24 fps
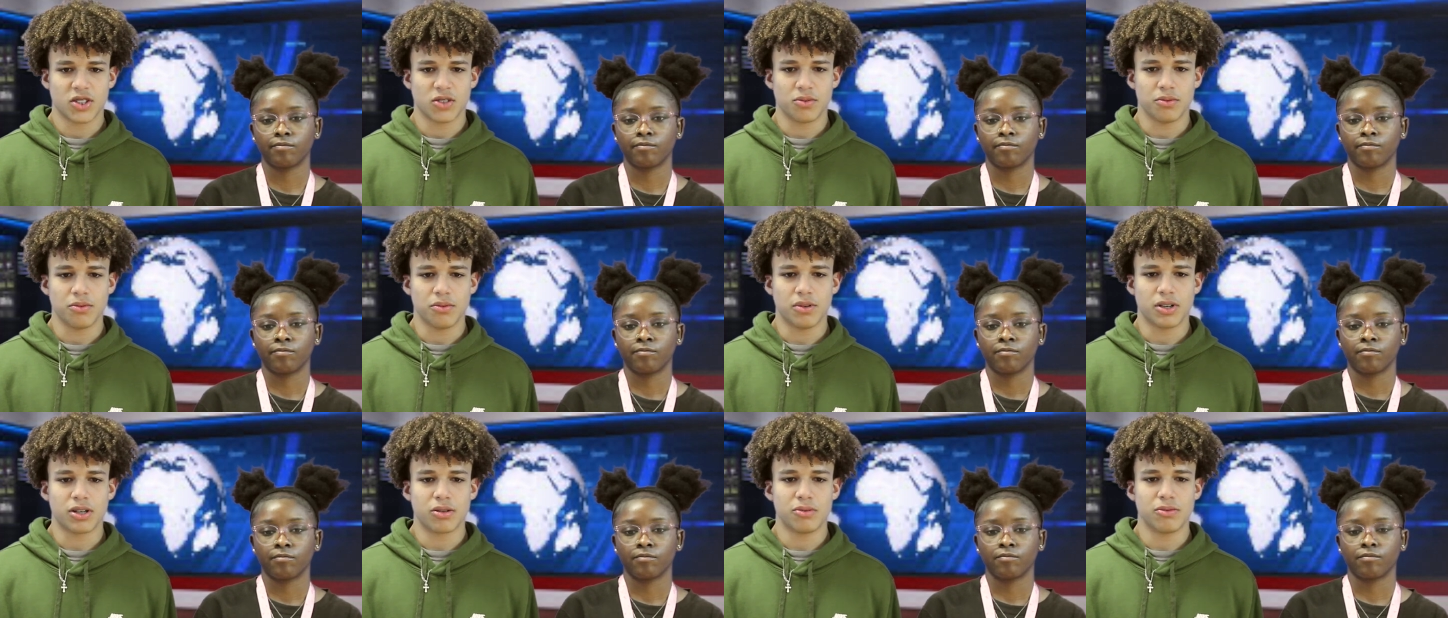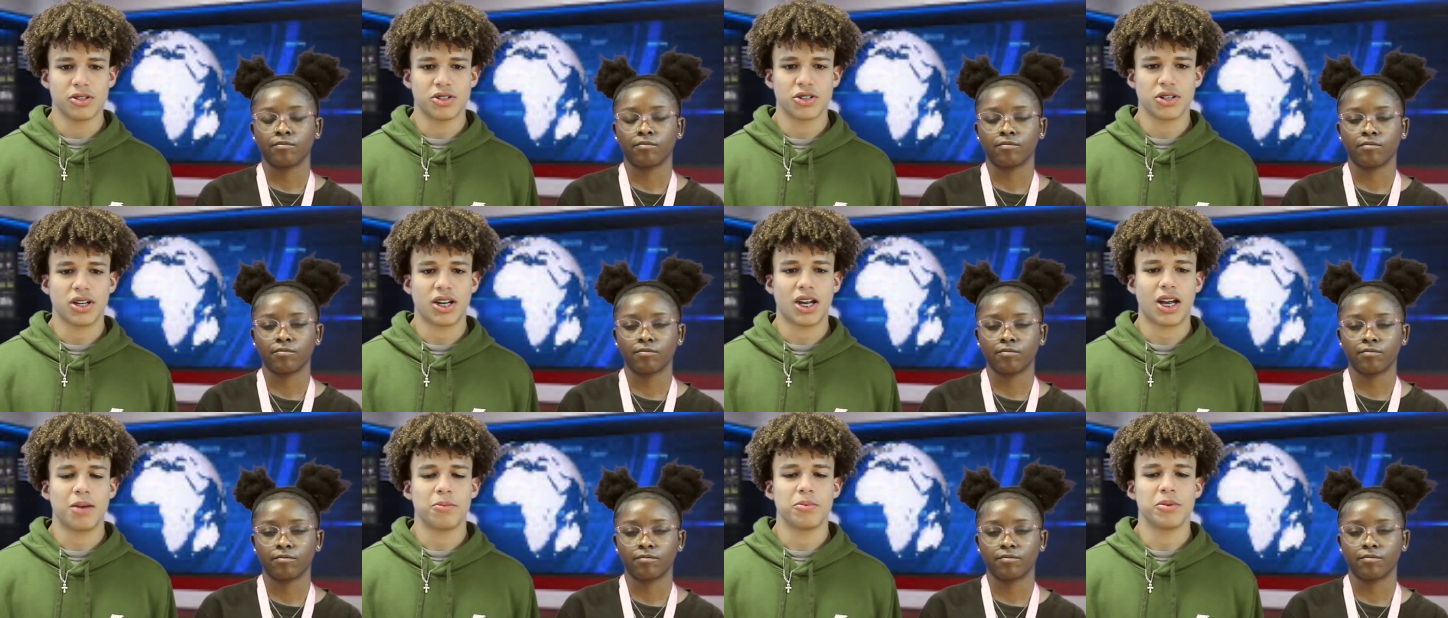Speaker 1: We want to wish
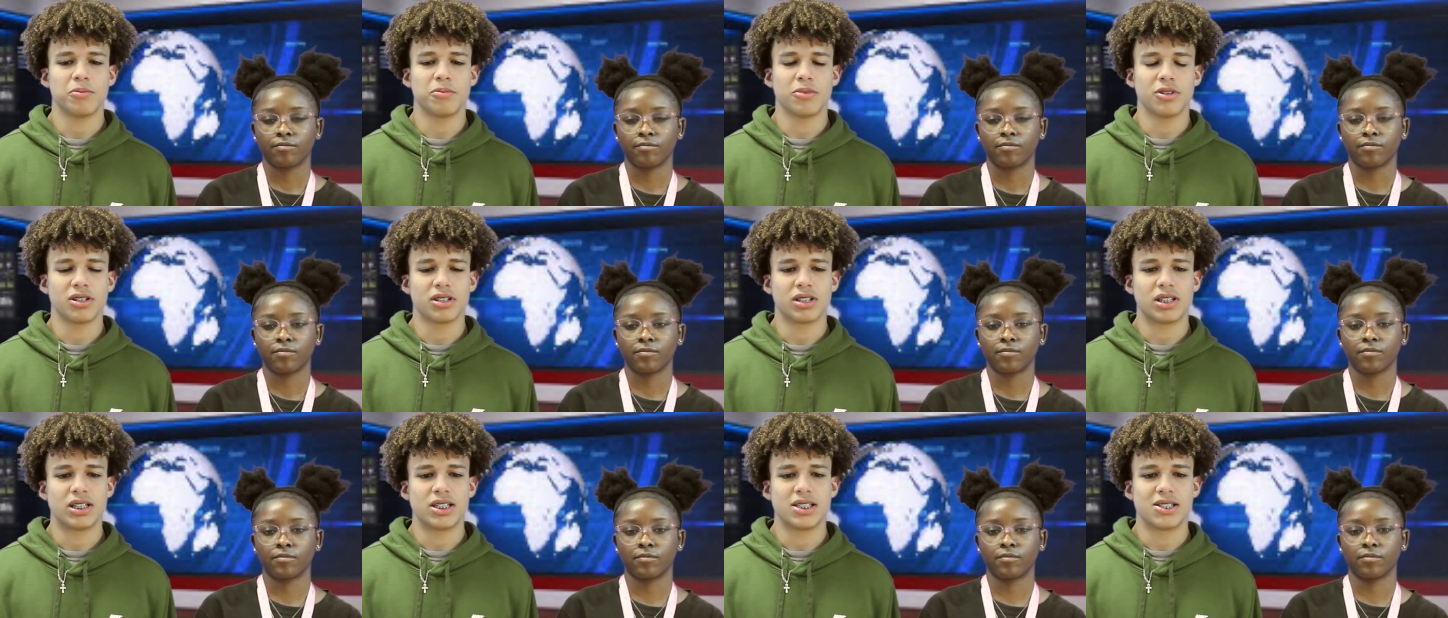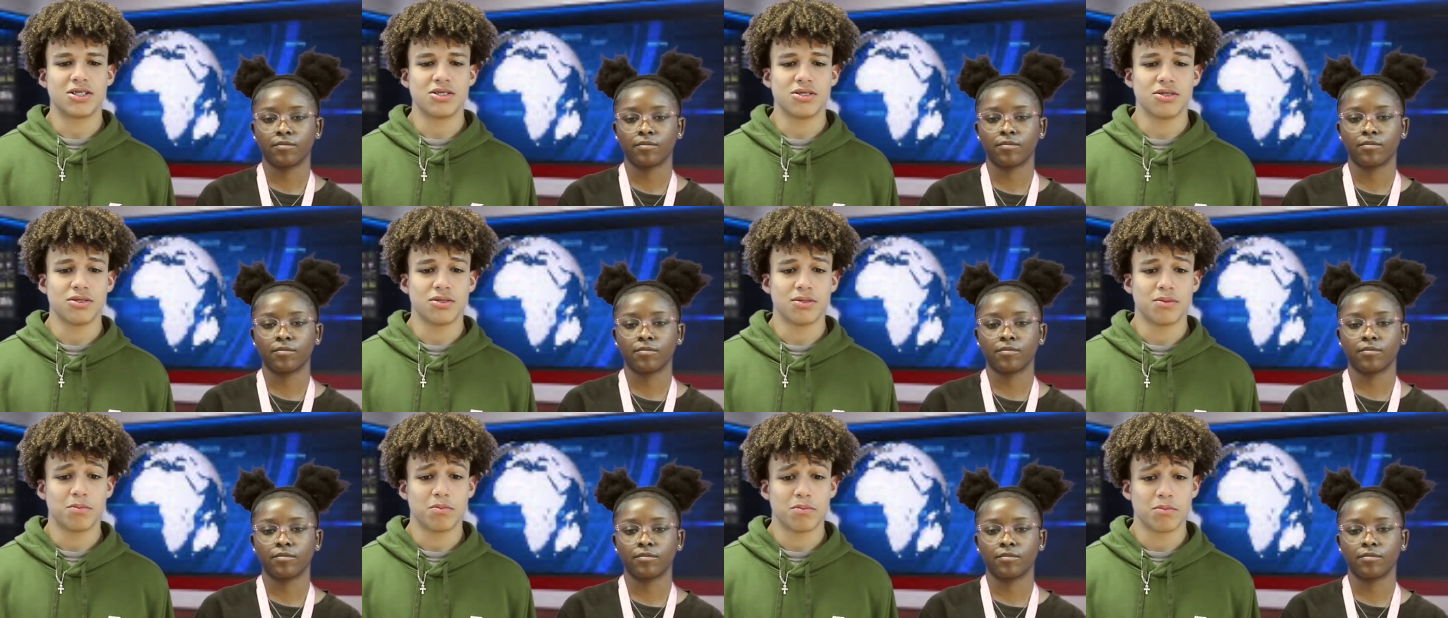a happy birthday
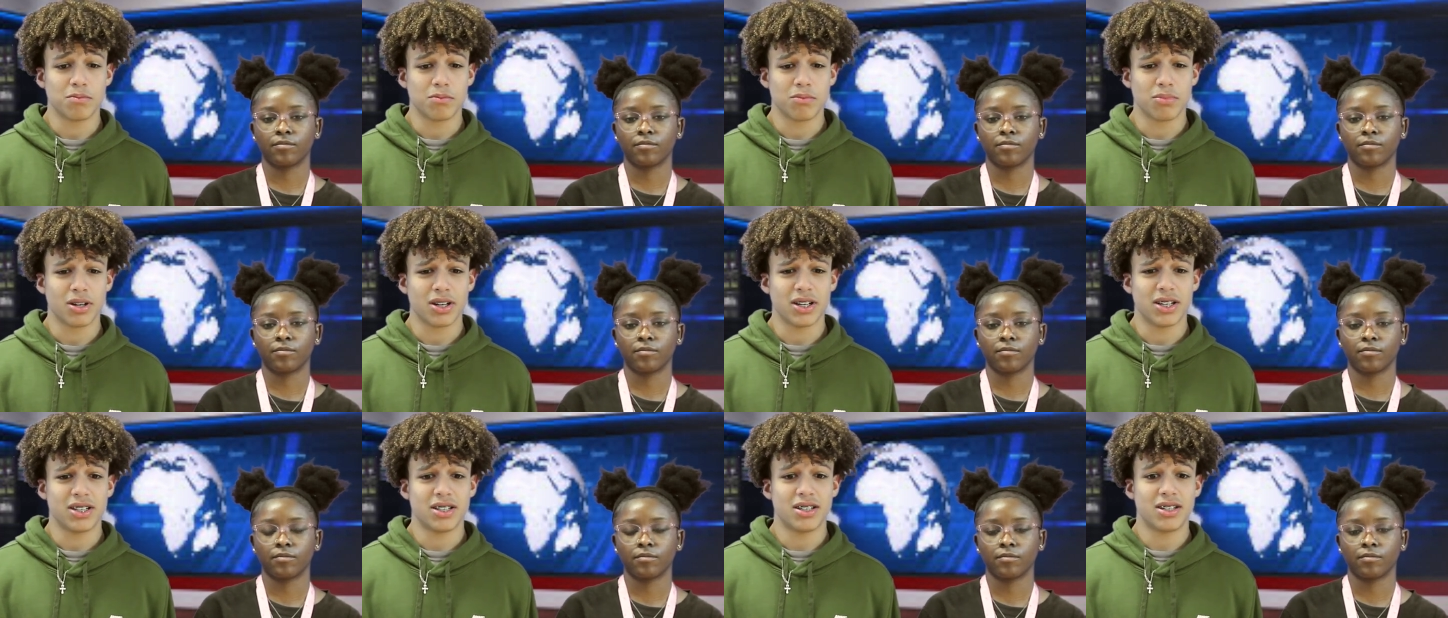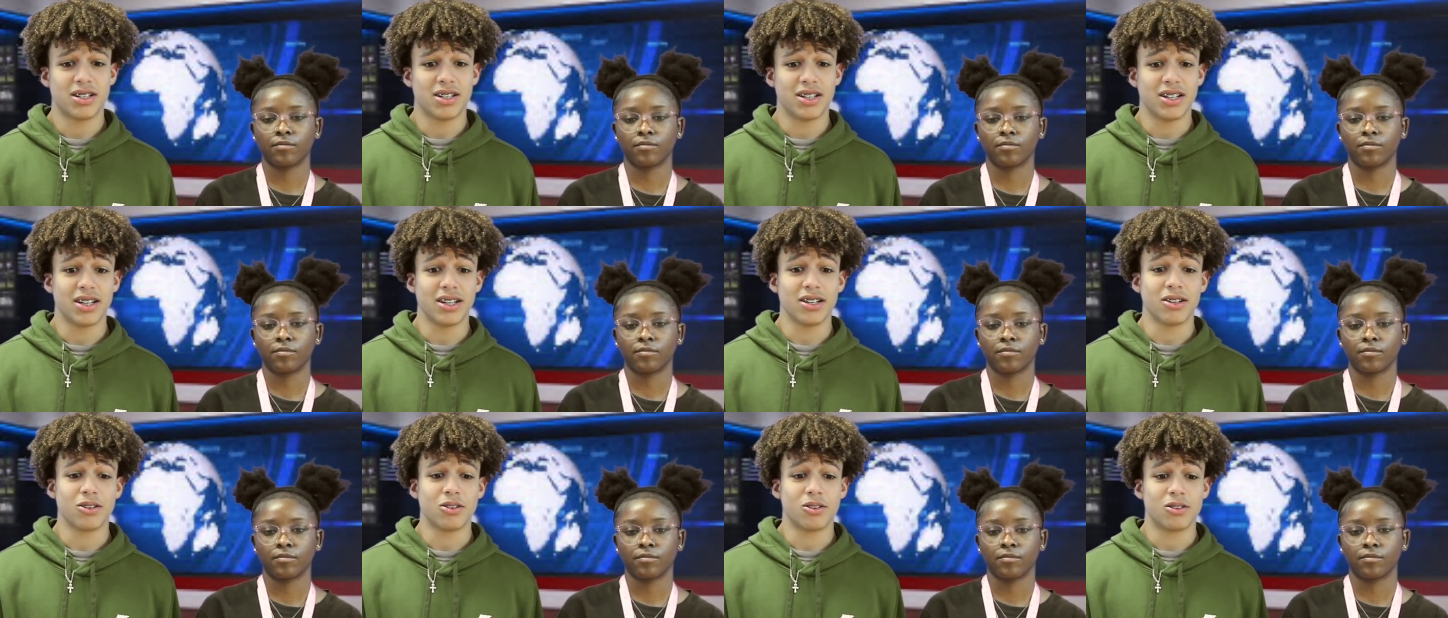to Brand
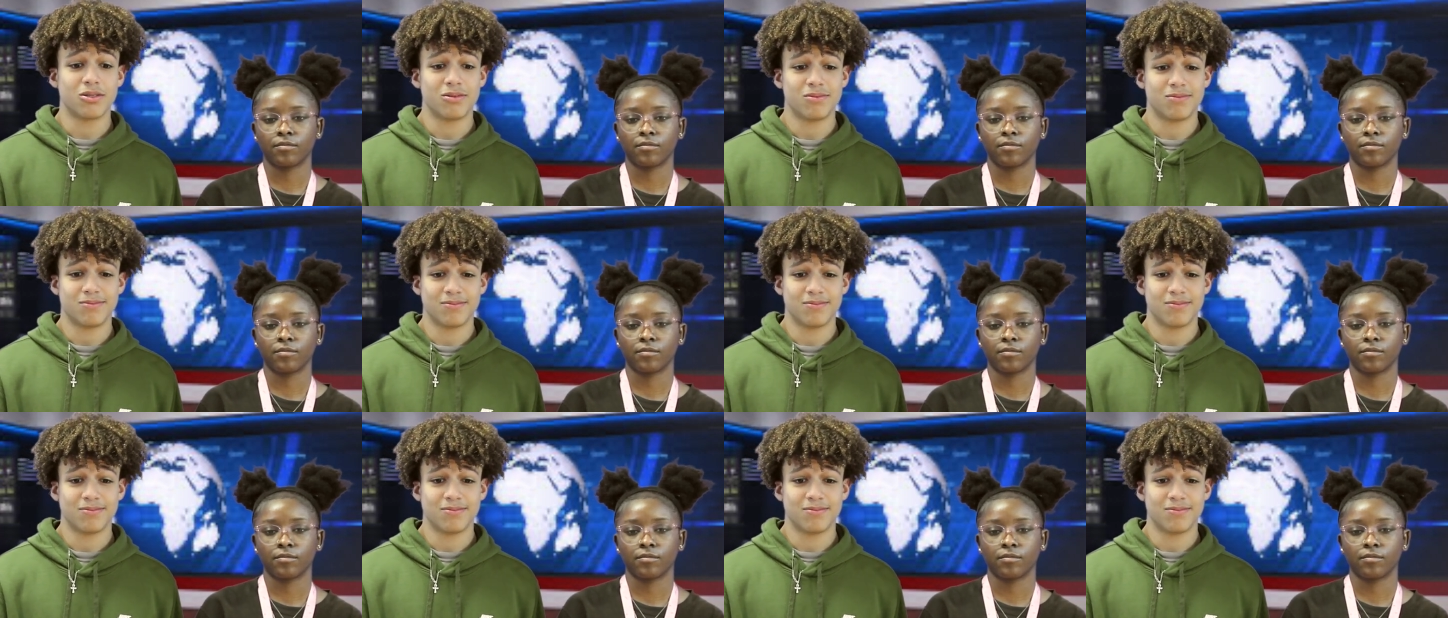Neal.